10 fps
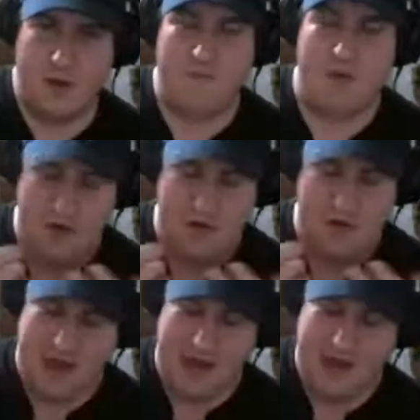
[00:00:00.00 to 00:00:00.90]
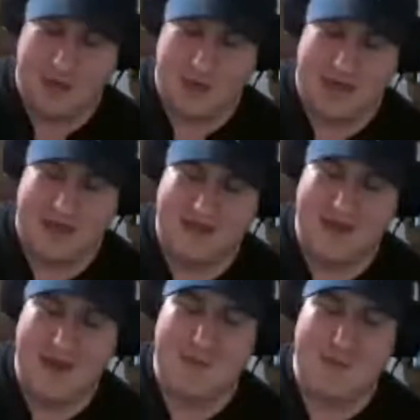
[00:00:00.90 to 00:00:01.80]
or both of the competitors that
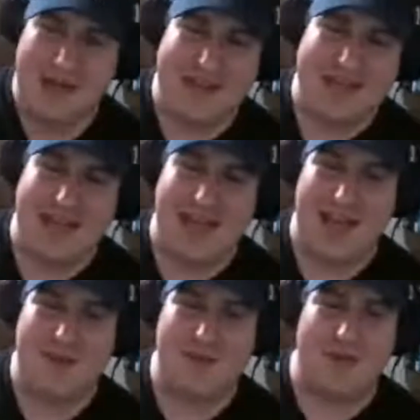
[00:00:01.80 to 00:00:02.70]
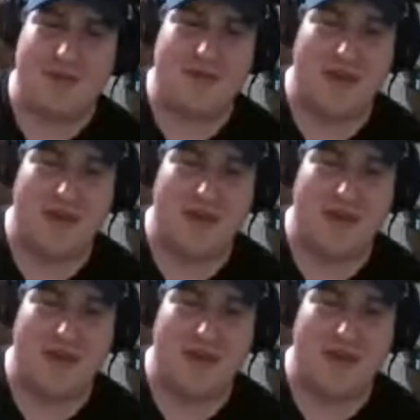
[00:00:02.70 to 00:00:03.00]
played today. With